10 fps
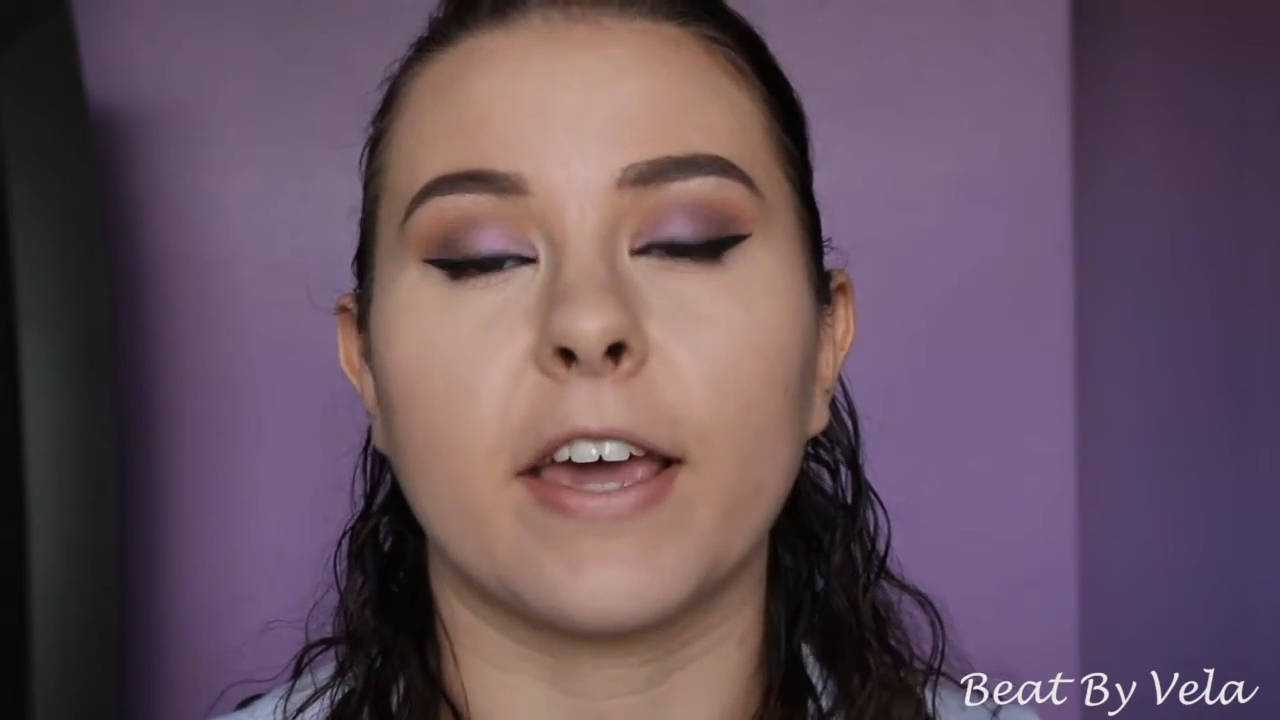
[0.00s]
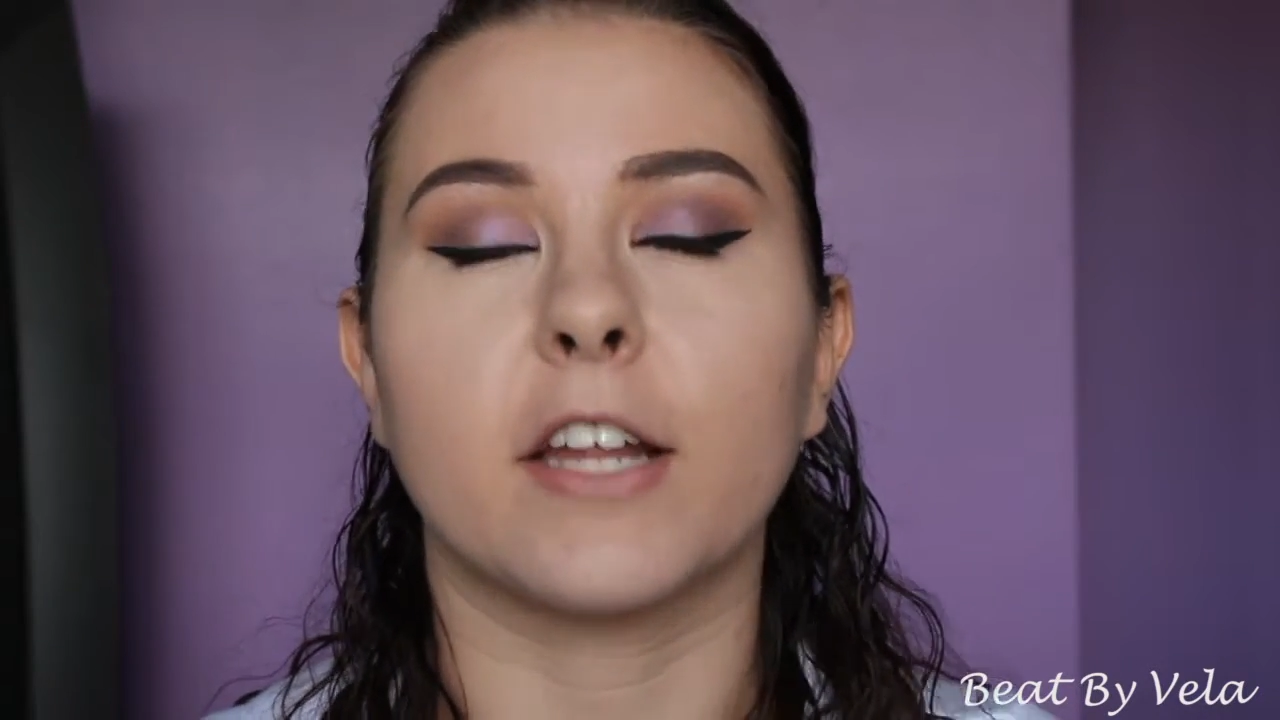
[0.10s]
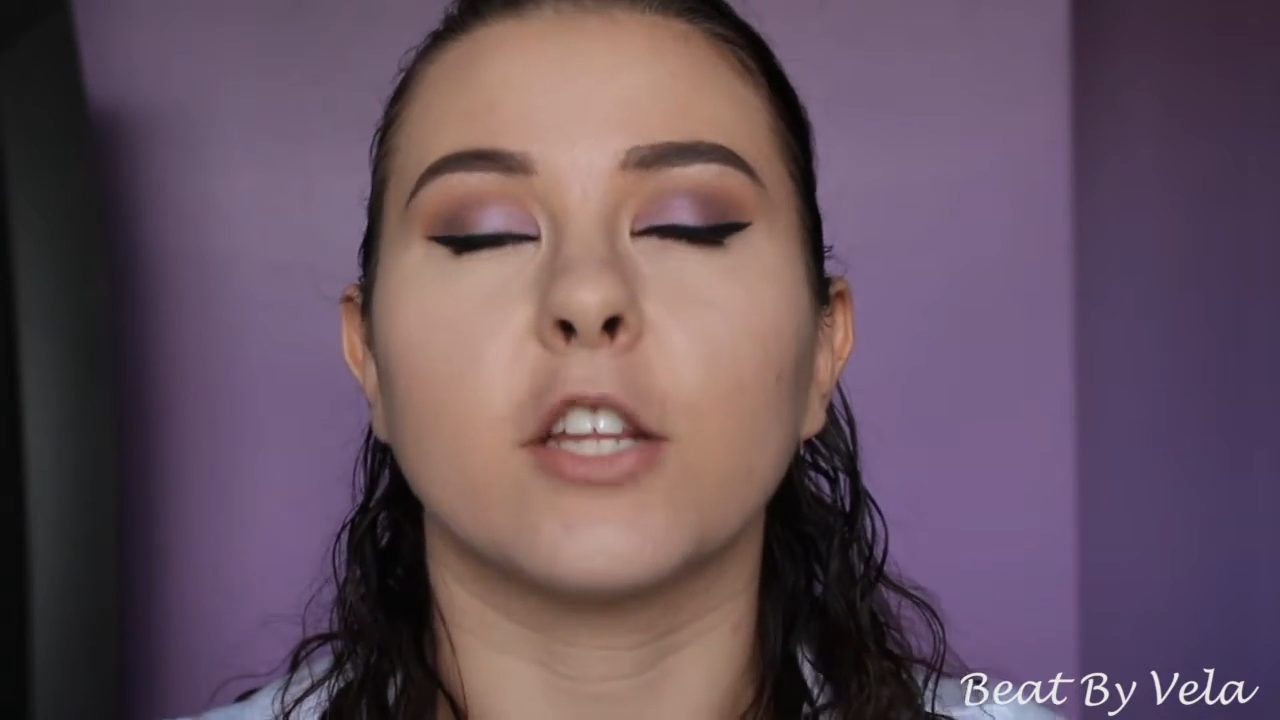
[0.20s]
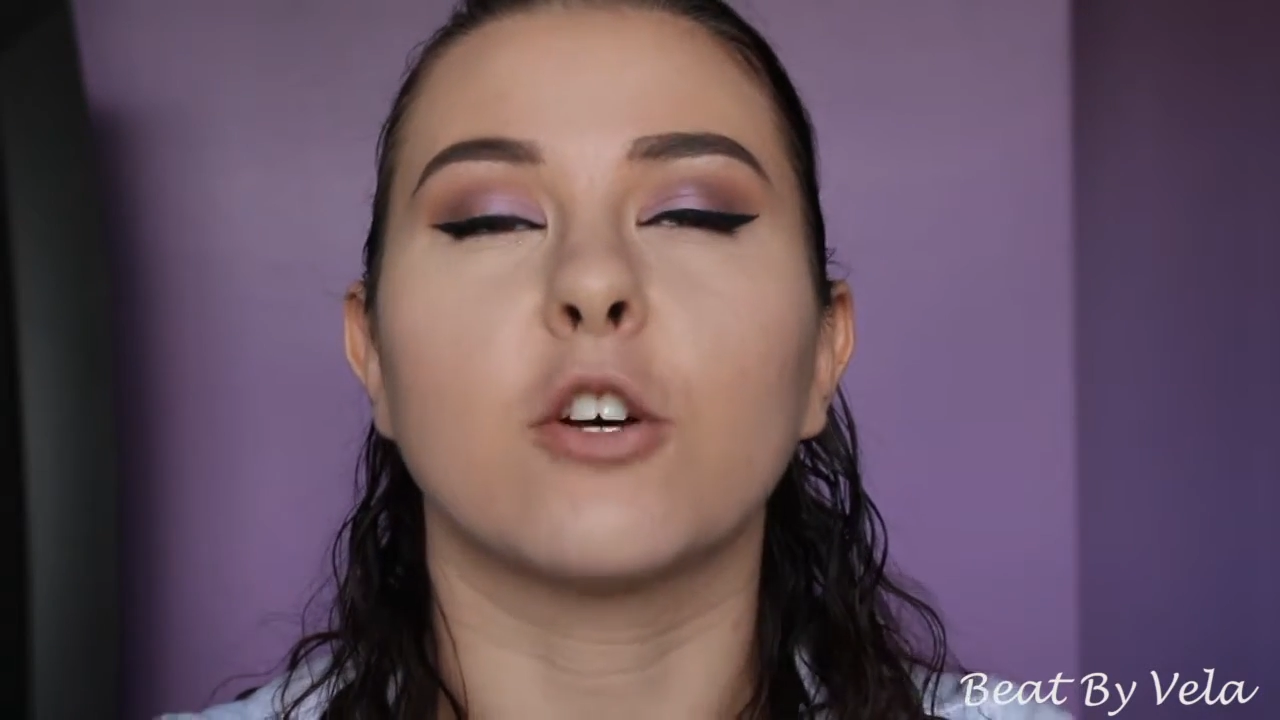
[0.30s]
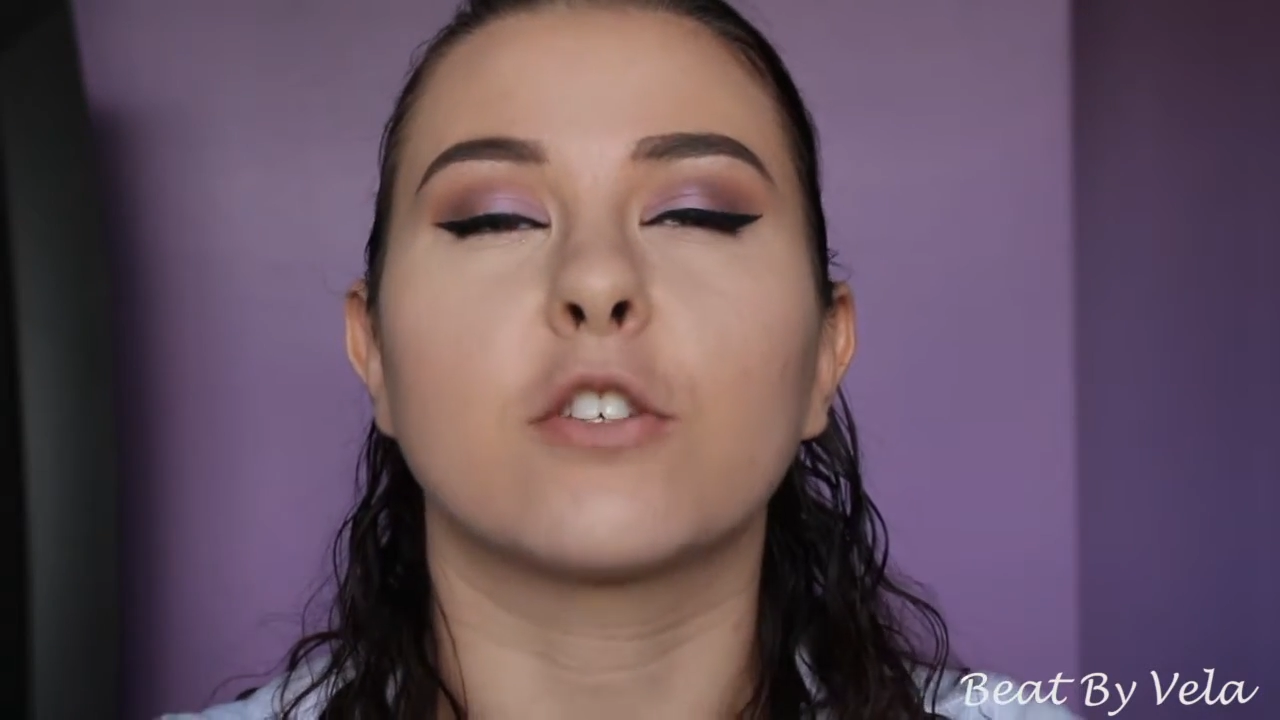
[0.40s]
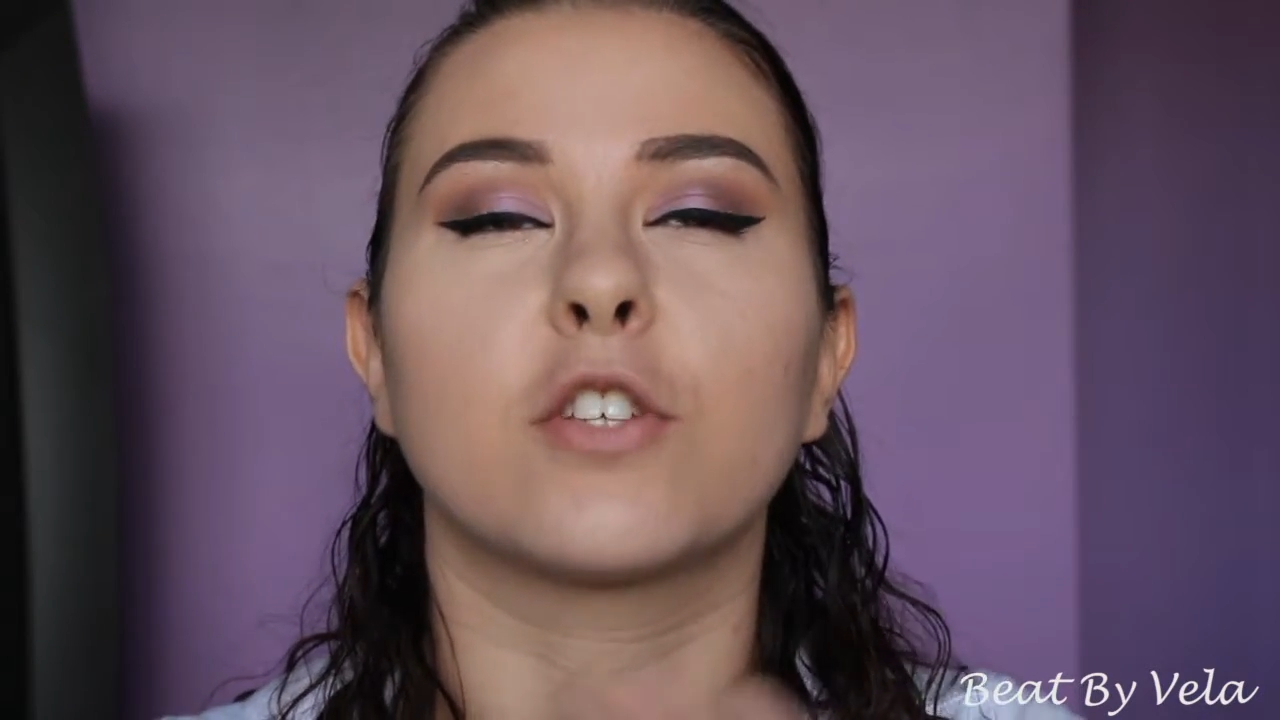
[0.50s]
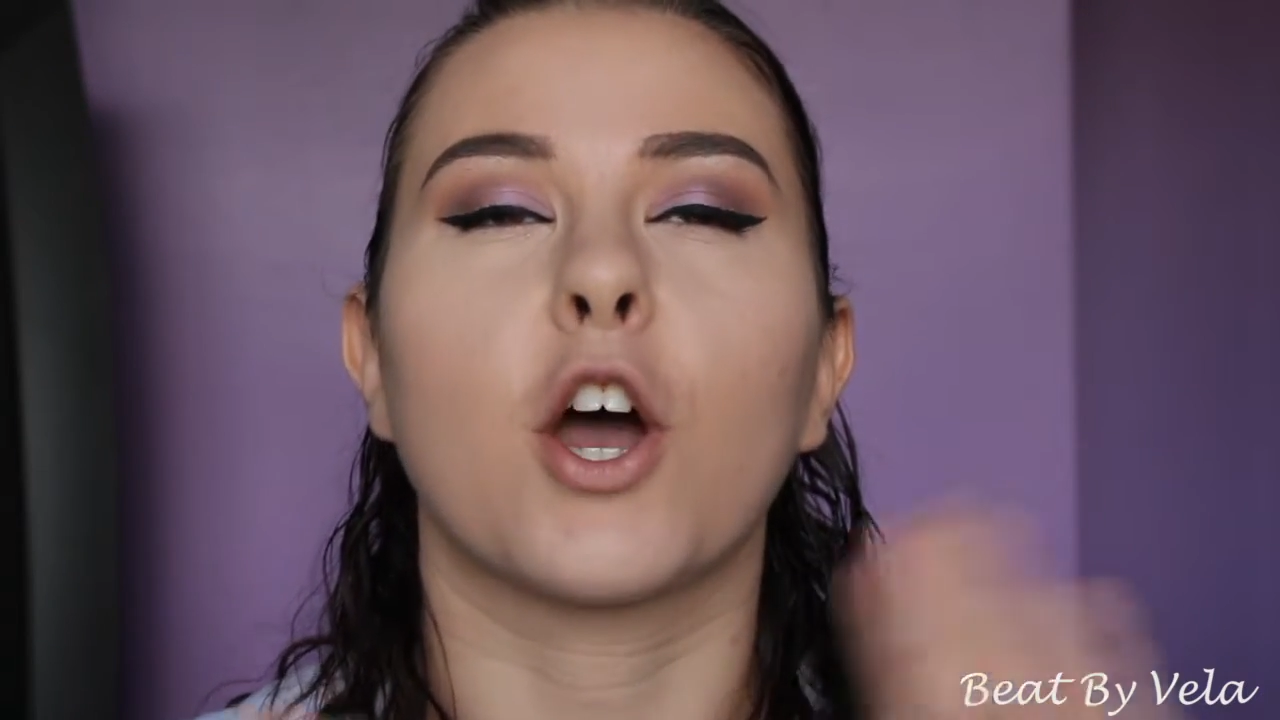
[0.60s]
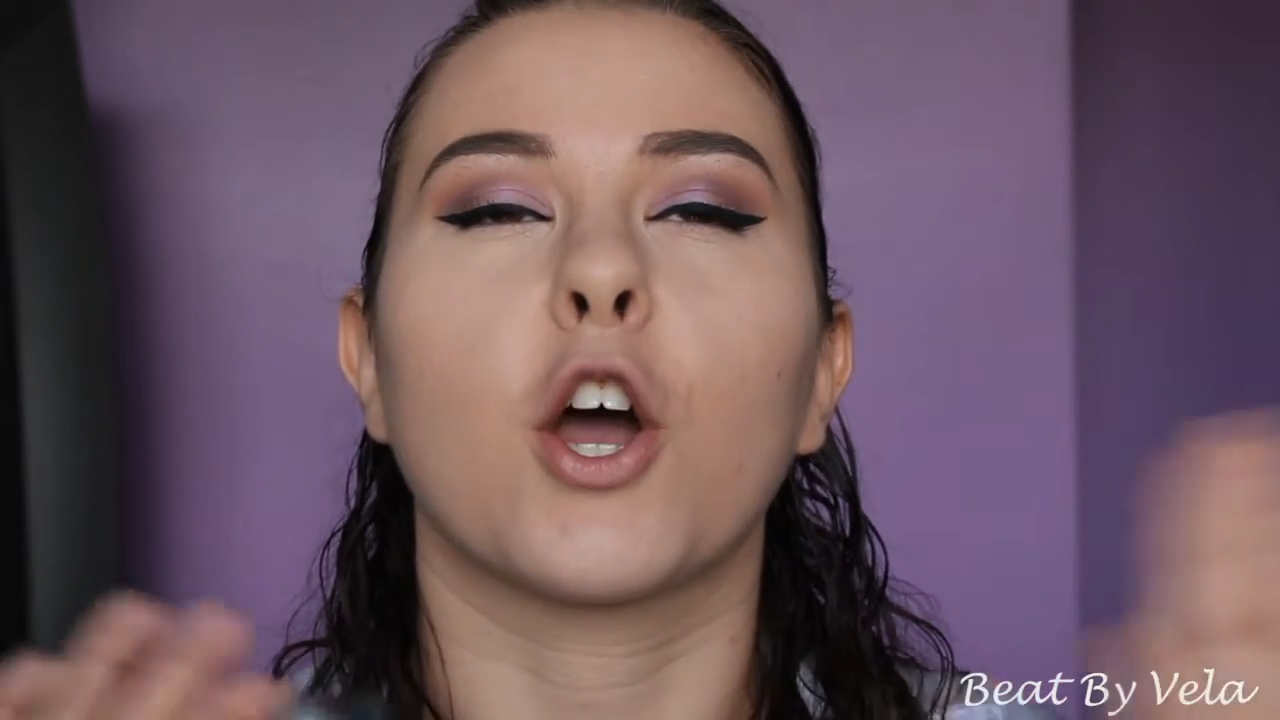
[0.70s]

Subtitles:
and it looks